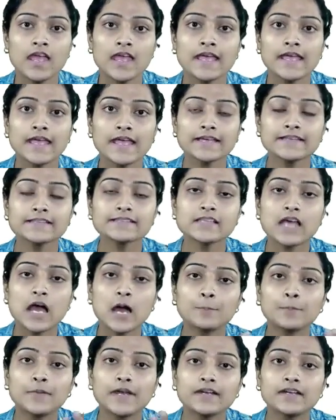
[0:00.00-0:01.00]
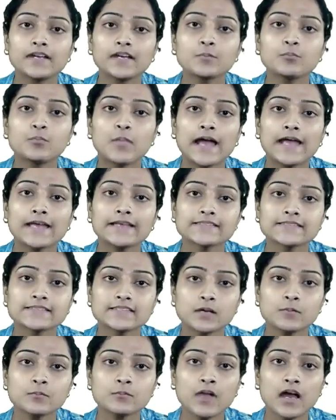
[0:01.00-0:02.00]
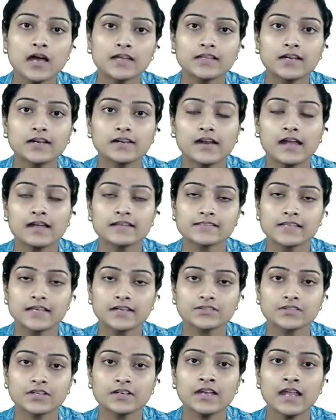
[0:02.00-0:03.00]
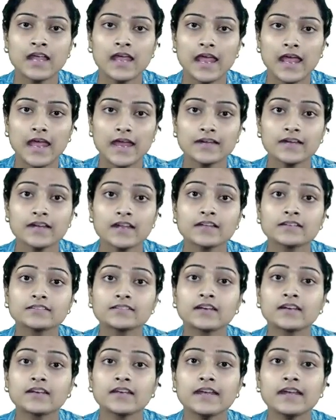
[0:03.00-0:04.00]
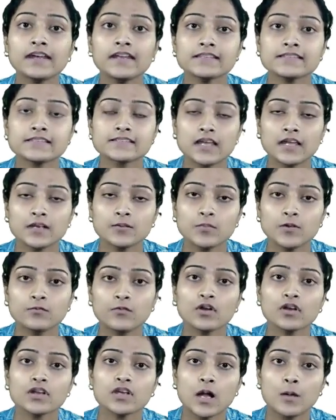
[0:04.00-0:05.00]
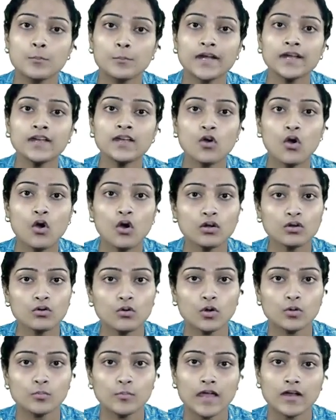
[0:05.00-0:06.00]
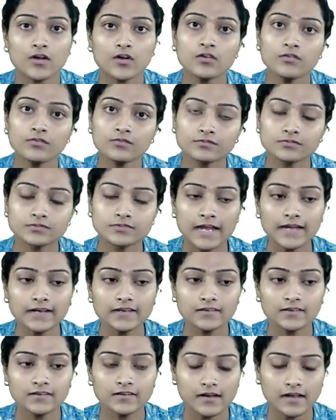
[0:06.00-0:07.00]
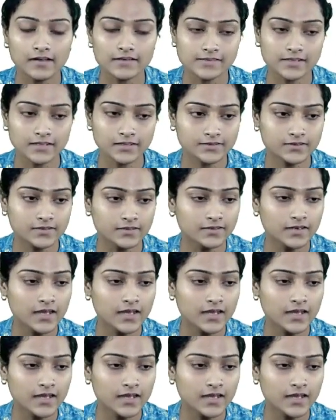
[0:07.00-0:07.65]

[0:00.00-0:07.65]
is updated by some other transaction and the read is done before commit or rollback of that transaction.